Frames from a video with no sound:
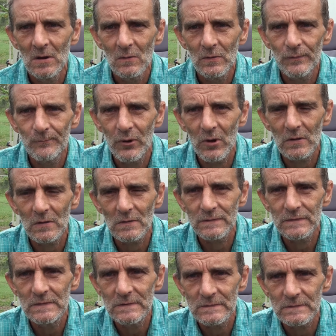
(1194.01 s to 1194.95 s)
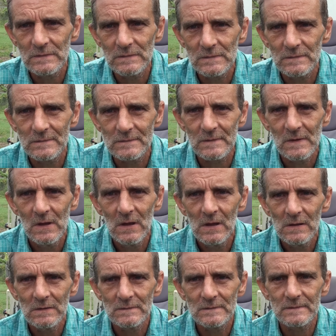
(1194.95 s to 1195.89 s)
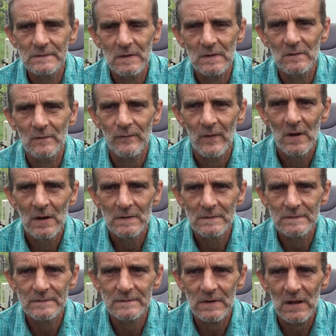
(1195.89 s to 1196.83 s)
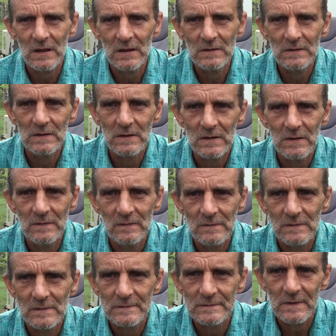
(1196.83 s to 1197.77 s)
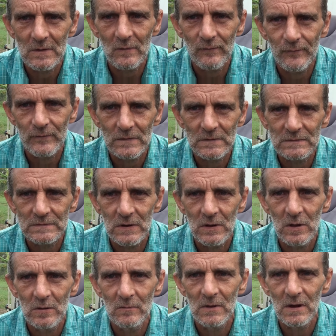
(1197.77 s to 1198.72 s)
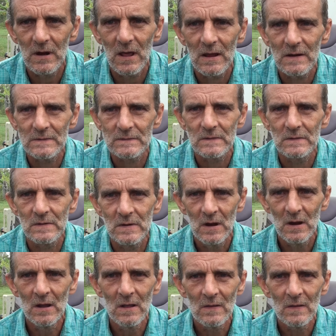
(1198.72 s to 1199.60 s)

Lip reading: with politicians instead of standing in the self-determination